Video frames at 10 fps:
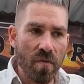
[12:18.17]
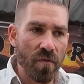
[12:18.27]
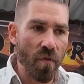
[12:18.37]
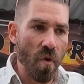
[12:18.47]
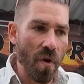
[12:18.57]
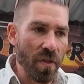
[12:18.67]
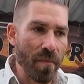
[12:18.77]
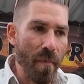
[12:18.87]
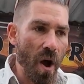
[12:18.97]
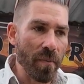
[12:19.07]
for, at the
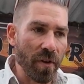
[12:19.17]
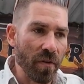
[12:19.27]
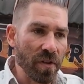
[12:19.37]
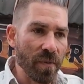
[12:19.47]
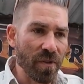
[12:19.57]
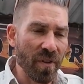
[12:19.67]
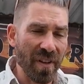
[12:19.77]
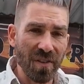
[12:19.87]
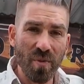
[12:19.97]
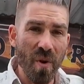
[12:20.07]
moment, they're on special, I
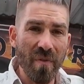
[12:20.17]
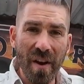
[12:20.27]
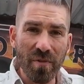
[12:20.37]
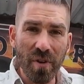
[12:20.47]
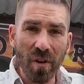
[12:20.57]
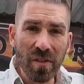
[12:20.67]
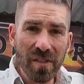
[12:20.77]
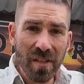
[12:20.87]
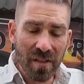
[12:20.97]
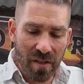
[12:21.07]
think
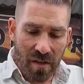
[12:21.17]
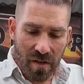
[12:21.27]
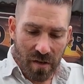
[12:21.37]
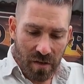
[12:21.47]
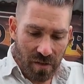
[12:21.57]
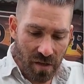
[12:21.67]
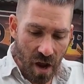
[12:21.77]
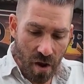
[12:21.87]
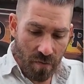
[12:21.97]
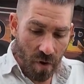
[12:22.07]
$1,200.
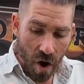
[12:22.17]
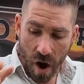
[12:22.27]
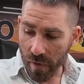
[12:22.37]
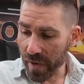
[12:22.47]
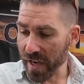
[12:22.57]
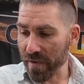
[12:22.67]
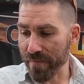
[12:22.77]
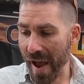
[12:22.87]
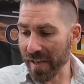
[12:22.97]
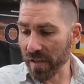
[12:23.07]
So I reckon
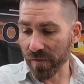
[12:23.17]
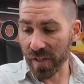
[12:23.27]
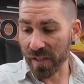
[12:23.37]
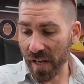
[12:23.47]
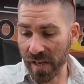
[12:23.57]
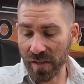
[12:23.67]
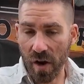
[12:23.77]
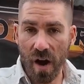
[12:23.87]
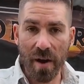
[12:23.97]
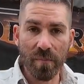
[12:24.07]
massive success.
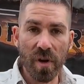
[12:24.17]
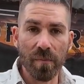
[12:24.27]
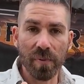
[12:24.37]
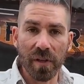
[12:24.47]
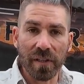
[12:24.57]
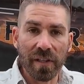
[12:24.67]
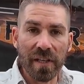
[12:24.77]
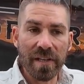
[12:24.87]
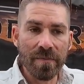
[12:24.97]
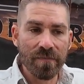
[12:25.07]
I'm
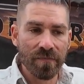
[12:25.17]
completely